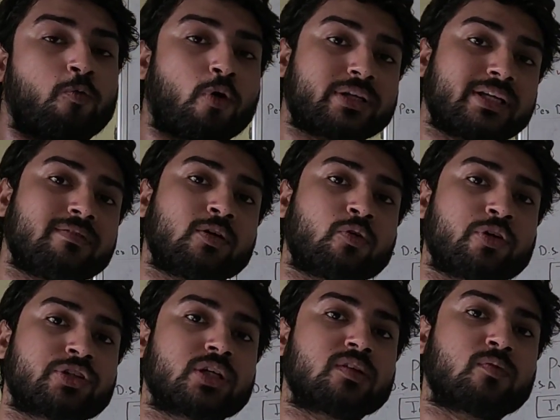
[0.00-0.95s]
Whatever
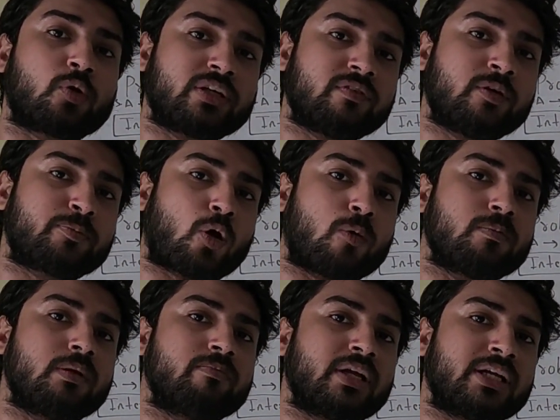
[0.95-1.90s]
question, whatever
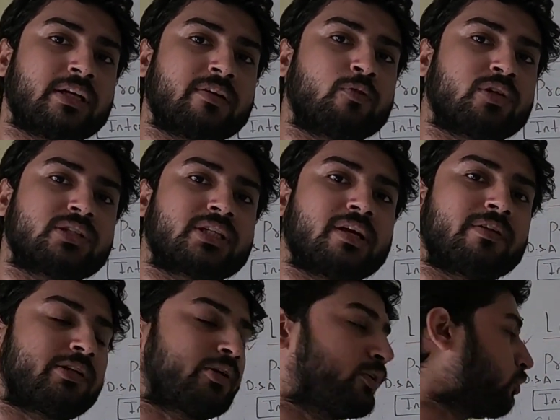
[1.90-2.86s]
problem the interviewer is
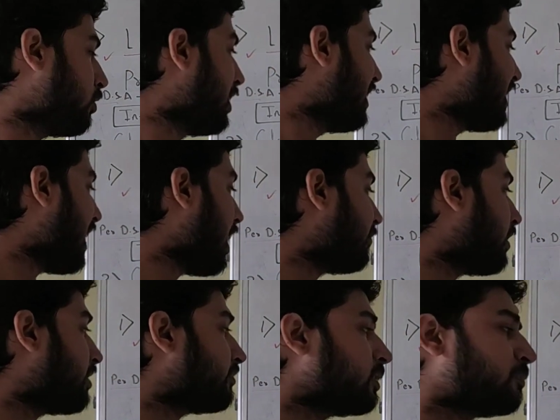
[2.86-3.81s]
given to you, have
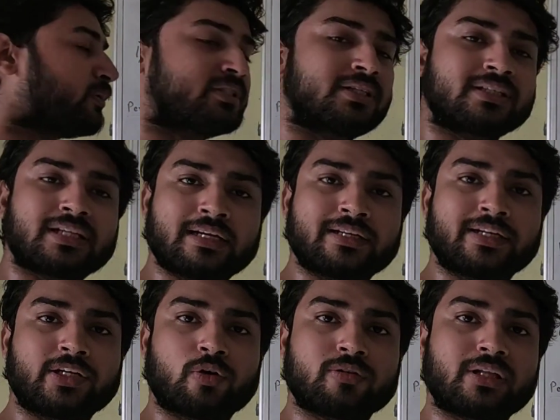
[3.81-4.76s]
one hundred percent
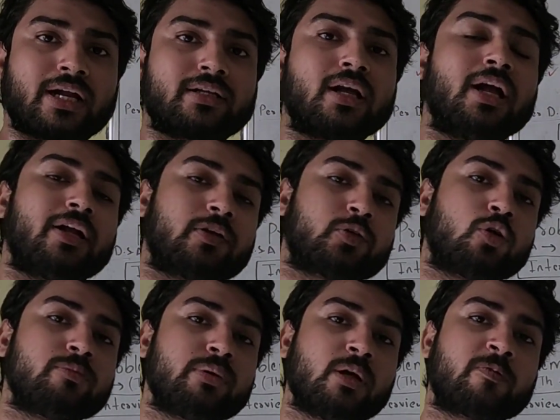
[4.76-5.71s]
clarity on that.
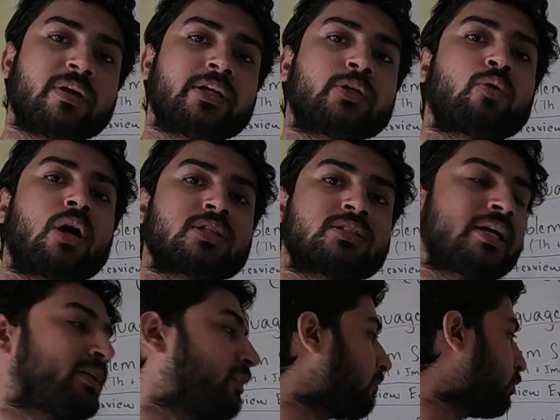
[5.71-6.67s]
Don't be afraid to ask
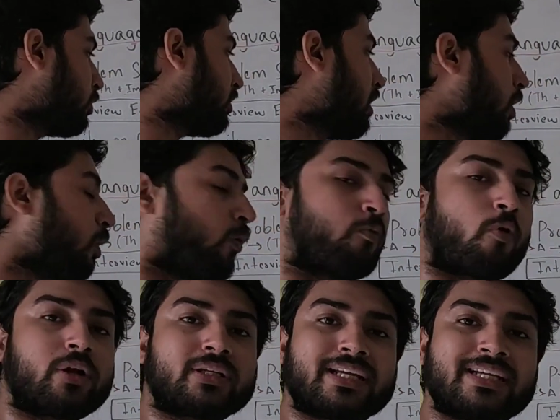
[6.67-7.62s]
the interviewer
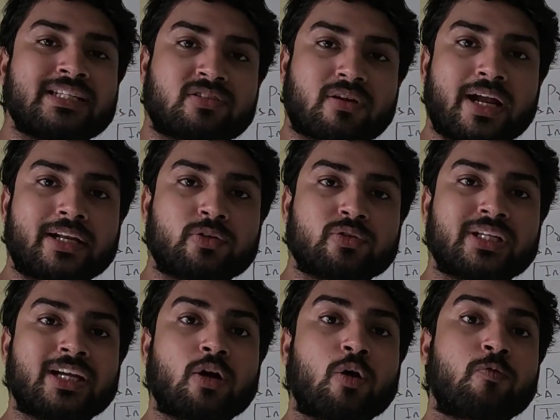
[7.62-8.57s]
what he's trying to
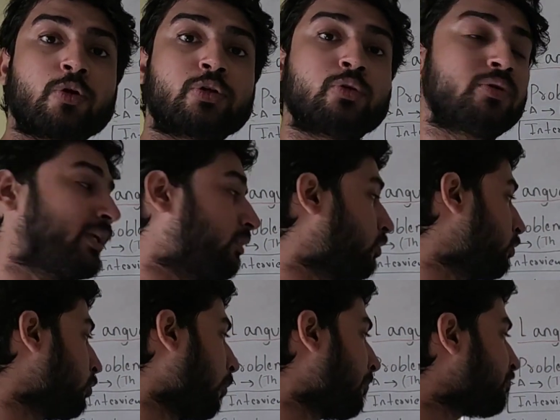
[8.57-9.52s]
say or what you need to
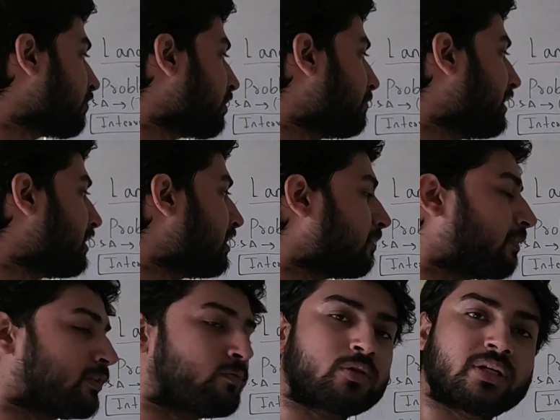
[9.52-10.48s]
do. Be clear
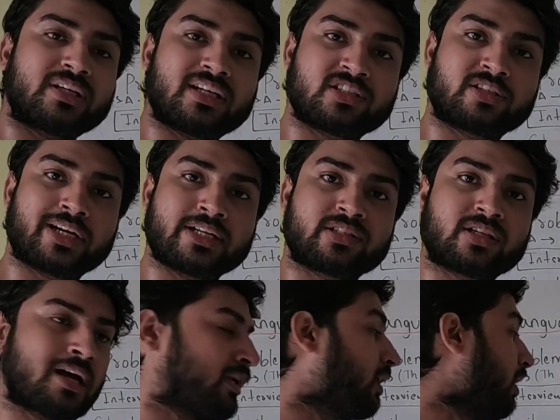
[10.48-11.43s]
with what the constraints
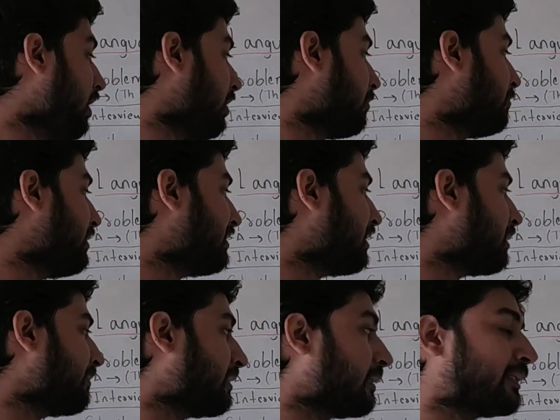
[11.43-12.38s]
are. Be
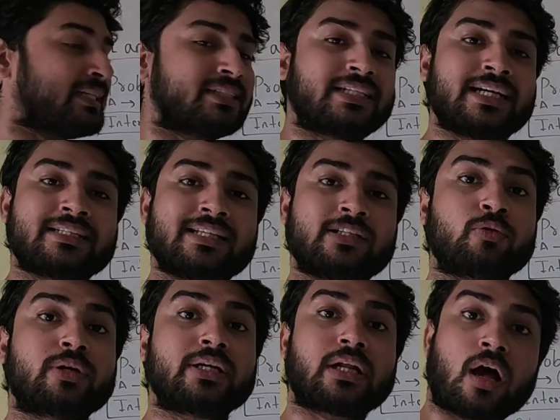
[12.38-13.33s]
clear with the test cases.
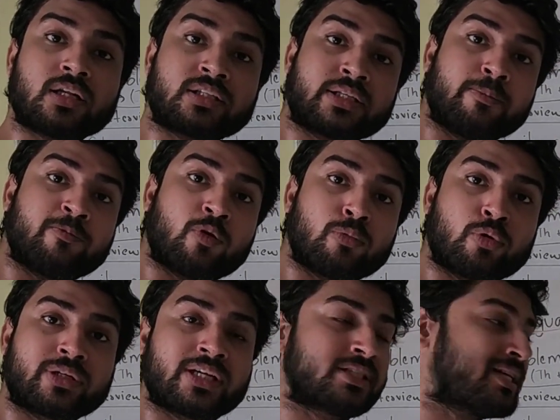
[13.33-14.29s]
You can ask him for
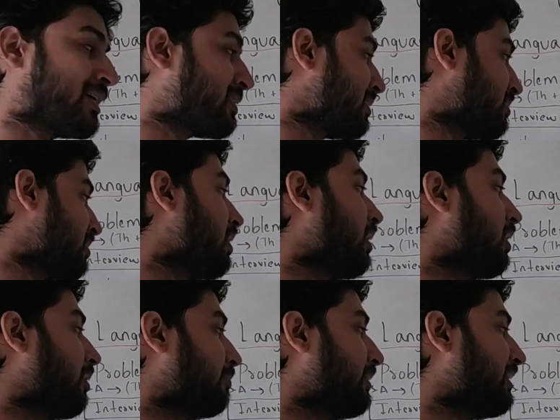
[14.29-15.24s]
more test cases.
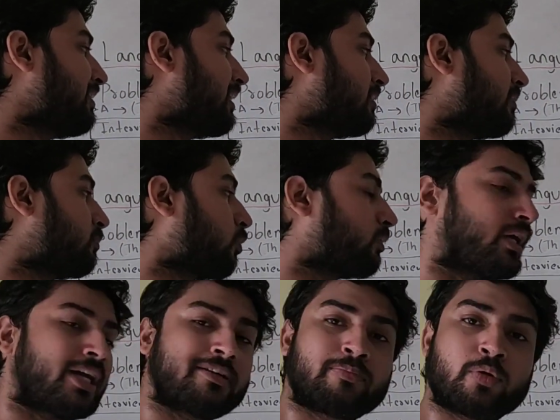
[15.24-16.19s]
Be clear with what
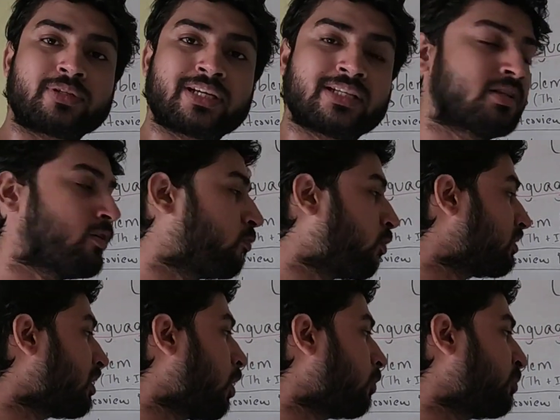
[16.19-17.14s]
the input is,
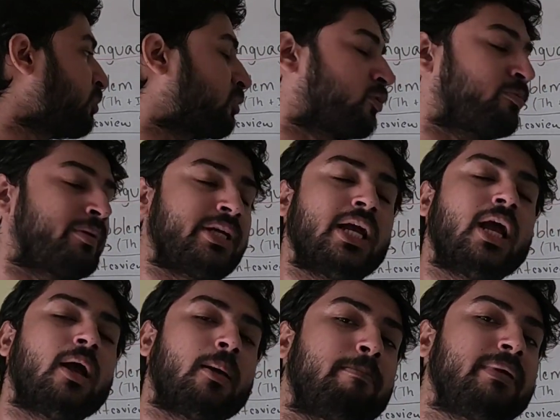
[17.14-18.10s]
what the output should be.
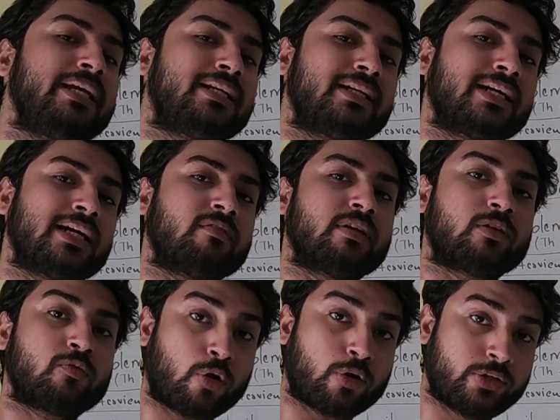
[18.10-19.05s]
Be clear
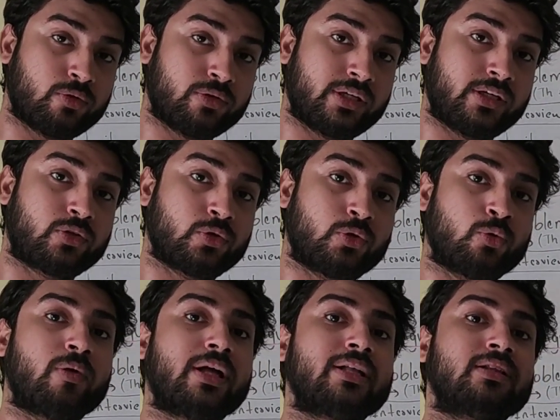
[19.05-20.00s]
with what you need to
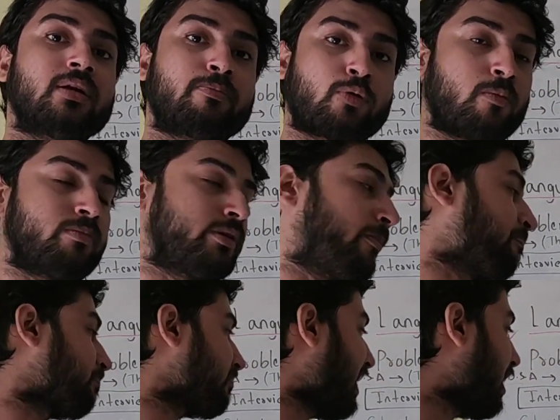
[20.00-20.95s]
do in the
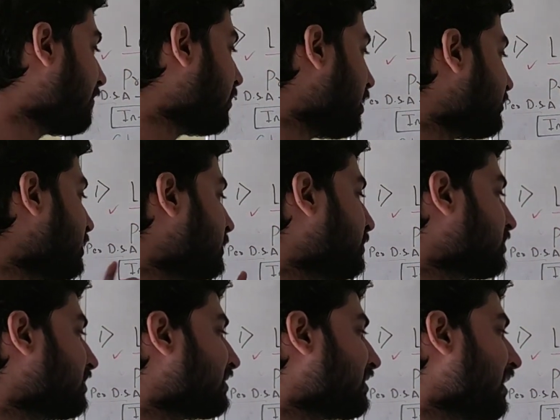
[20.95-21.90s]
problem. Have one hundred
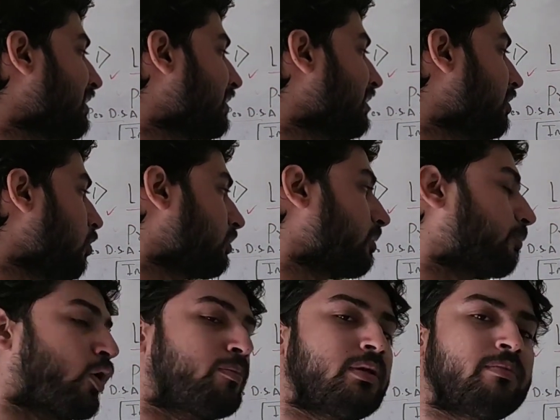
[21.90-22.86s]
percent clarity on the
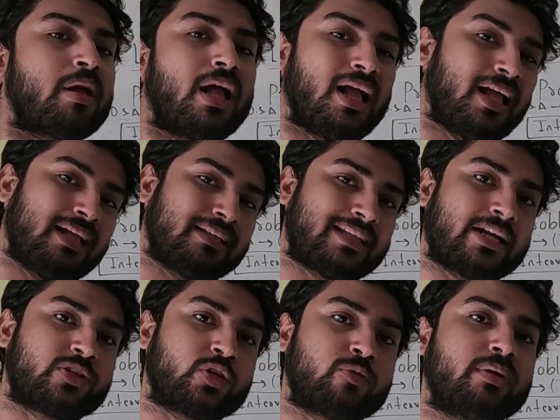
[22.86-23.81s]
problem.
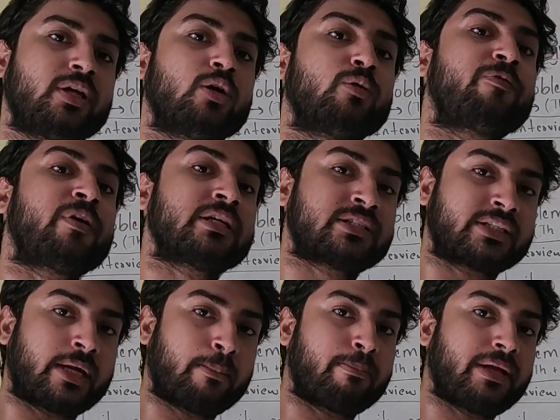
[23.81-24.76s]
That should be your first
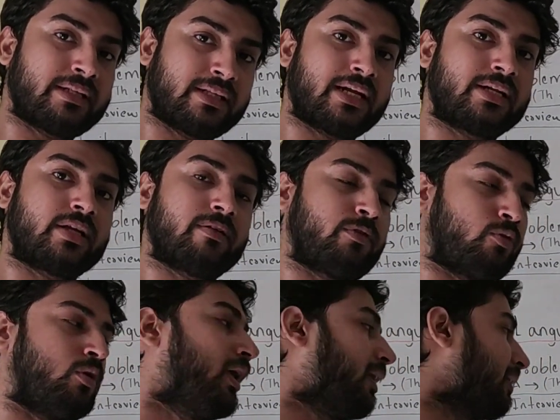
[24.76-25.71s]
step in the
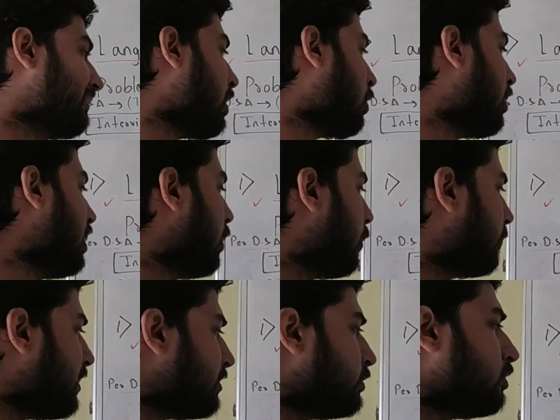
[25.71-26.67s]
interview. Now,
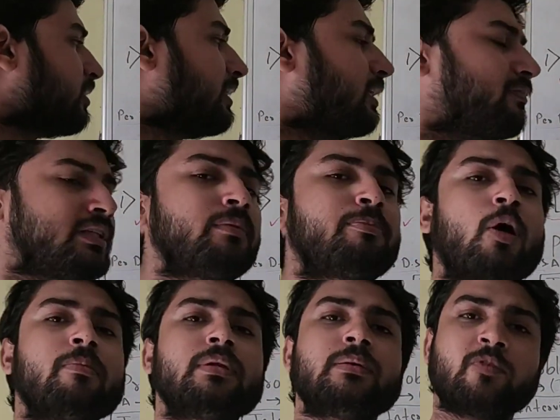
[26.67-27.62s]
once you're clear with the
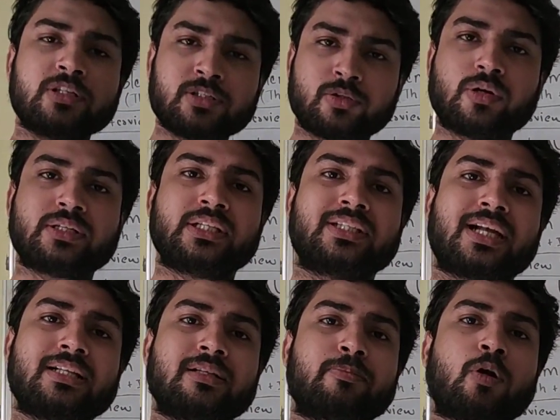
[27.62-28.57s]
problem, once you
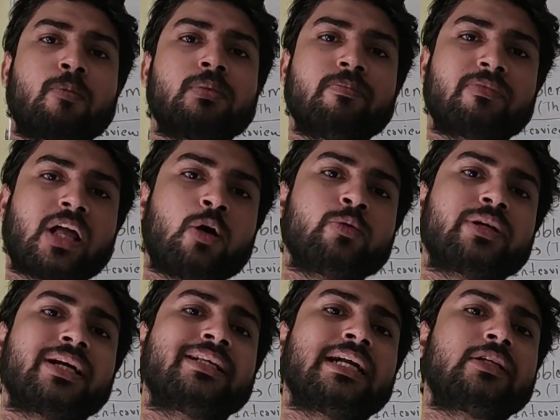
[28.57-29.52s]
understand the problem, now you
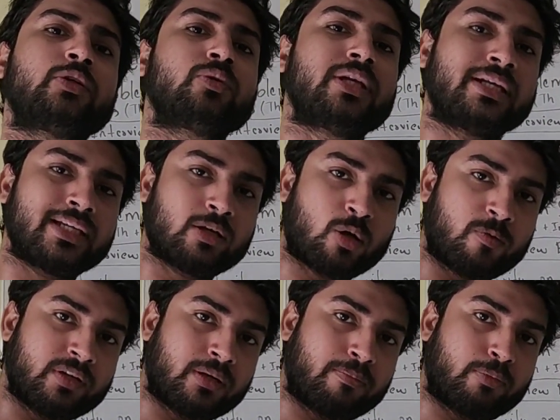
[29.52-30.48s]
can get to thinking
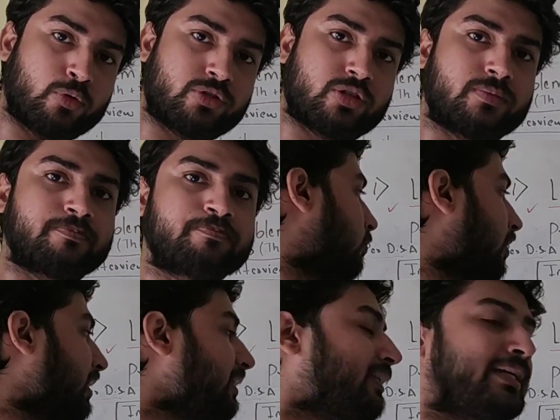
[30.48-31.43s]
of an approach.
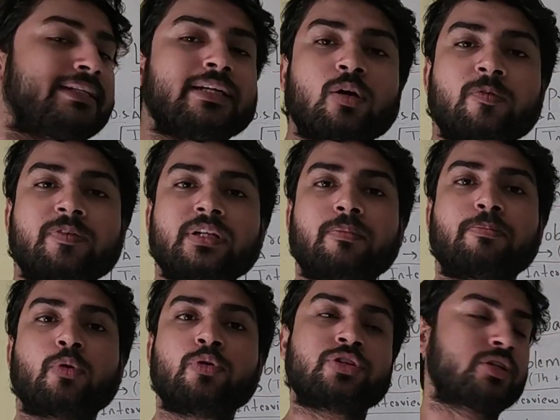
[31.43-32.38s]
While thinking of an
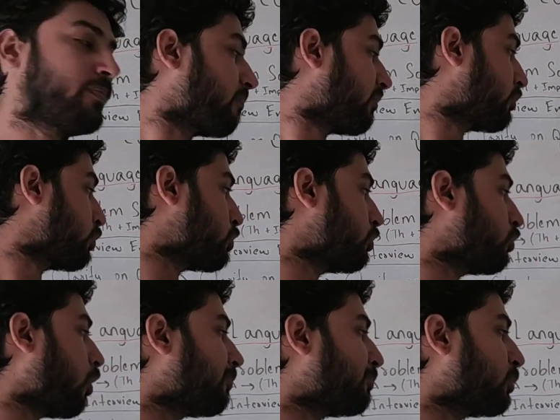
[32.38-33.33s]
approach, you should
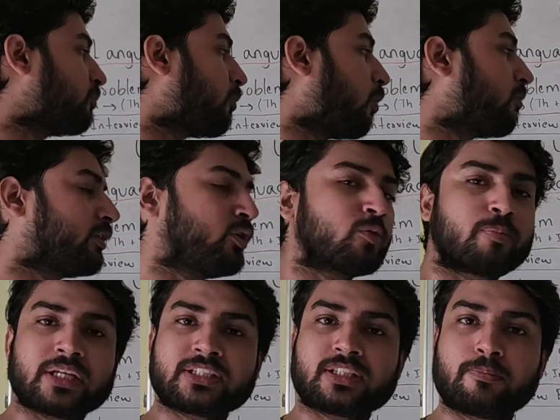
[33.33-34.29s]
not put forward your
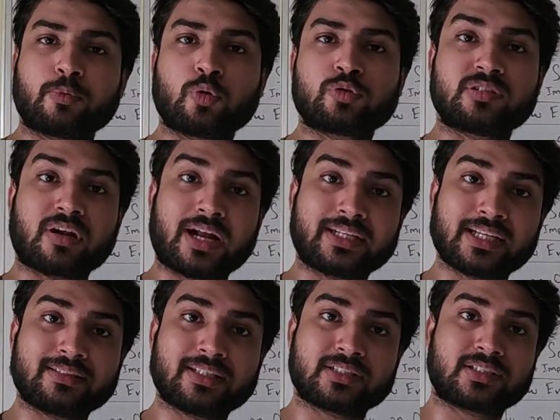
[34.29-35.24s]
best approach right
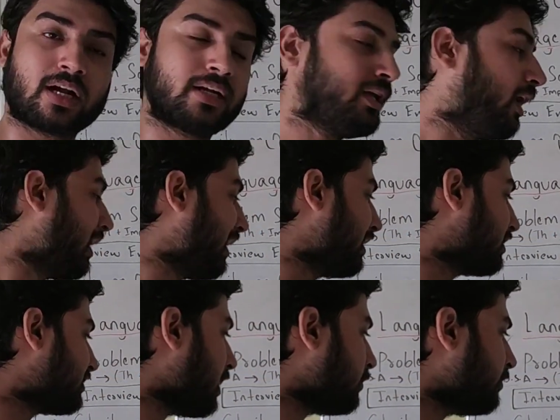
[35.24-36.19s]
at the start.
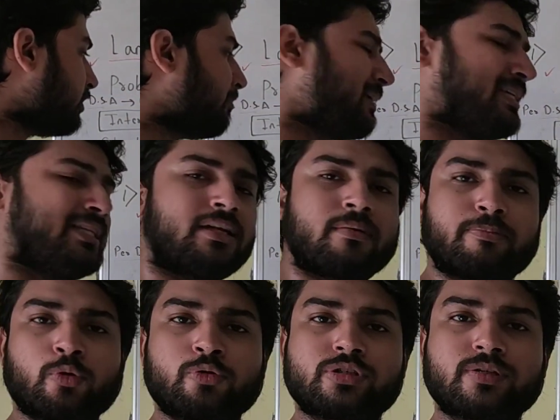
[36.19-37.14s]
Start with the basic
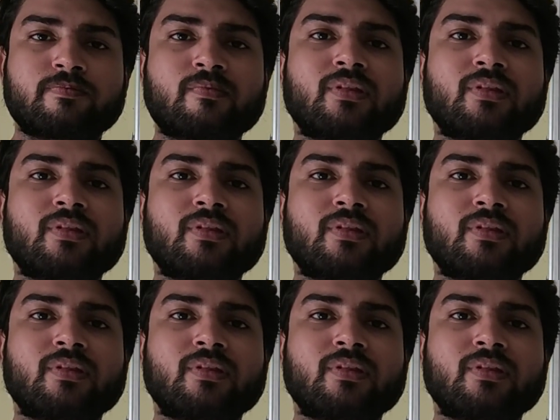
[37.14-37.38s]
approach.